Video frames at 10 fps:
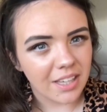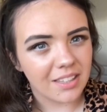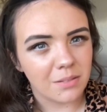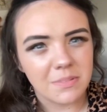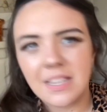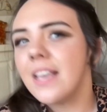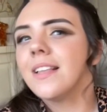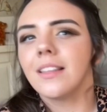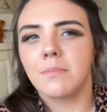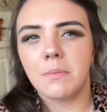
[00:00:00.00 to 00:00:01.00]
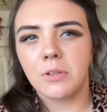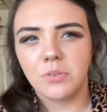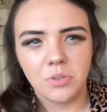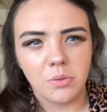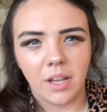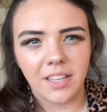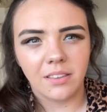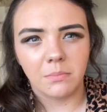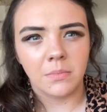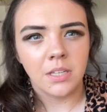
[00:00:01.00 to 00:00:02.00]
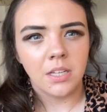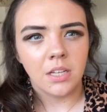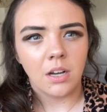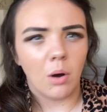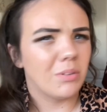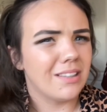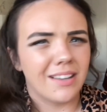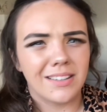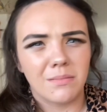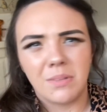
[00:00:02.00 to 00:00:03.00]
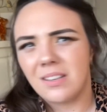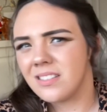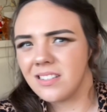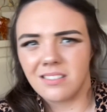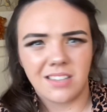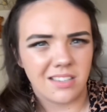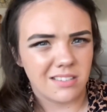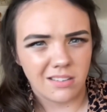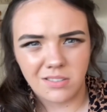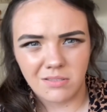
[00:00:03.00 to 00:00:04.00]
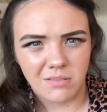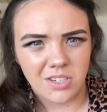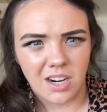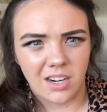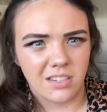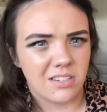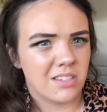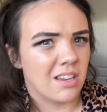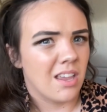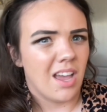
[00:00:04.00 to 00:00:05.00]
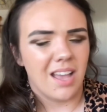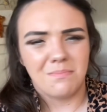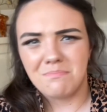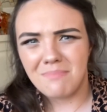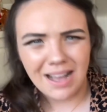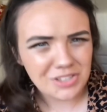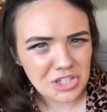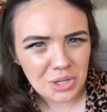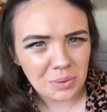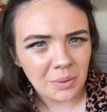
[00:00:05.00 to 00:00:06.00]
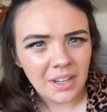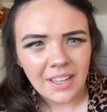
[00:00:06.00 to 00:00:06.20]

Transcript: them, saying that the people who do like them only like them because they're testosterone charged and macho,